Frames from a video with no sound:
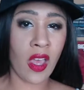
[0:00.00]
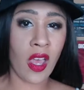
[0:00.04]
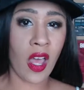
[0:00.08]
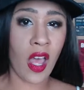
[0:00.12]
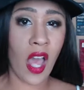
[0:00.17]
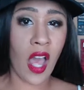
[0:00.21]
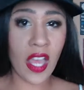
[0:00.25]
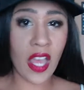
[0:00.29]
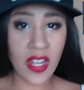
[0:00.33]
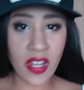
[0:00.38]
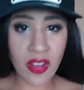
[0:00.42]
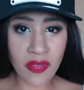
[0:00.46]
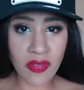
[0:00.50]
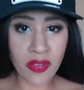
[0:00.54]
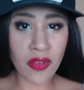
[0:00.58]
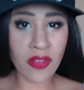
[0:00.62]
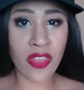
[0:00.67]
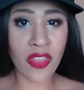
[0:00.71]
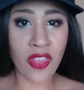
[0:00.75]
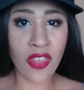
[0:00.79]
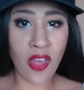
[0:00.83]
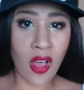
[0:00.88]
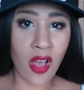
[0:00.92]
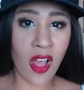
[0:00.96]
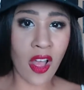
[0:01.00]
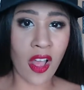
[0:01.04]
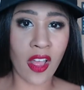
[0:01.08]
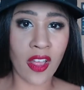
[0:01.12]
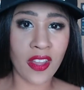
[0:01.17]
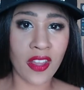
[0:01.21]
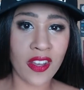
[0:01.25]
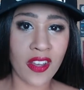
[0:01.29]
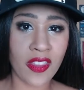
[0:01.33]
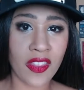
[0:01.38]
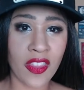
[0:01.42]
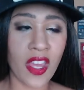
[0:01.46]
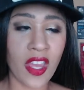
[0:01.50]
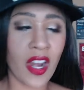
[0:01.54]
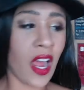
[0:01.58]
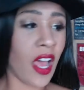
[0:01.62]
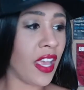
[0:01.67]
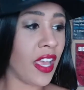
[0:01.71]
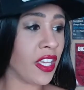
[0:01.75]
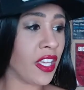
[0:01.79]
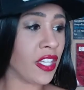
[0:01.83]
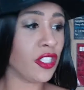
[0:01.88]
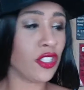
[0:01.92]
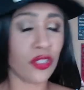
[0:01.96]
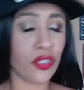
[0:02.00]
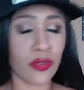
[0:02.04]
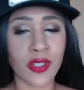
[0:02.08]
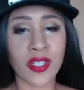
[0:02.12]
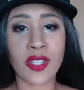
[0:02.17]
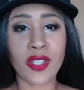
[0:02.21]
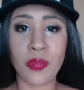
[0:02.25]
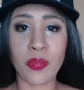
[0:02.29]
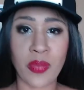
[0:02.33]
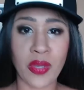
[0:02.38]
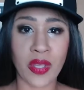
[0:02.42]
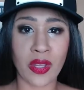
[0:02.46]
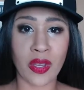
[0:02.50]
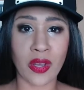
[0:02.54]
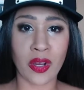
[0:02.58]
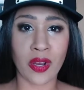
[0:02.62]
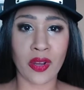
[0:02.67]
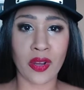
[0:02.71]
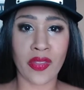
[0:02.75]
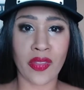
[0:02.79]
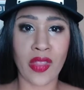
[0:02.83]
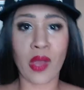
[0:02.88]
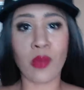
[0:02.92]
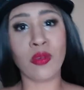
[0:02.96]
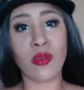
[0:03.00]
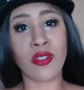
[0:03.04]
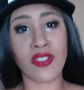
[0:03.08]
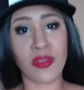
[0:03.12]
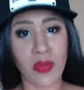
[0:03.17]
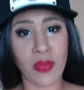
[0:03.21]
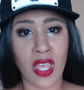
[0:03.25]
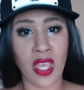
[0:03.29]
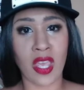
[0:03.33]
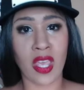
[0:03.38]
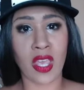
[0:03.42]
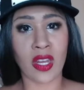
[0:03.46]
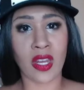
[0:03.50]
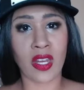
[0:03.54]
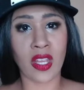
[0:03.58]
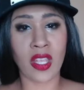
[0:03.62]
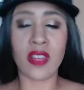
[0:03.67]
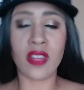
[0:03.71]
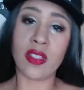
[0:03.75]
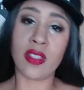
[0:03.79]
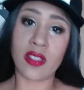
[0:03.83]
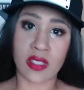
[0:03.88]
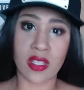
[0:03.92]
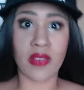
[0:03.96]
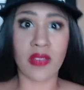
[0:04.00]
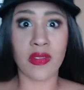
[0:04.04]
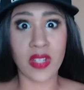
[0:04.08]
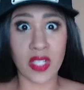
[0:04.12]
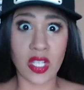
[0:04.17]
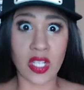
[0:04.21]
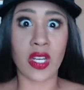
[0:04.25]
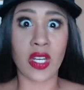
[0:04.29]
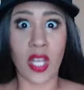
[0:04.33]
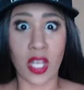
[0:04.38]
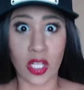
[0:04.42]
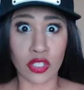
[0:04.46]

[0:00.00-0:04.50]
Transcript: I never thought that I could drink a beer that was made in the 1700s.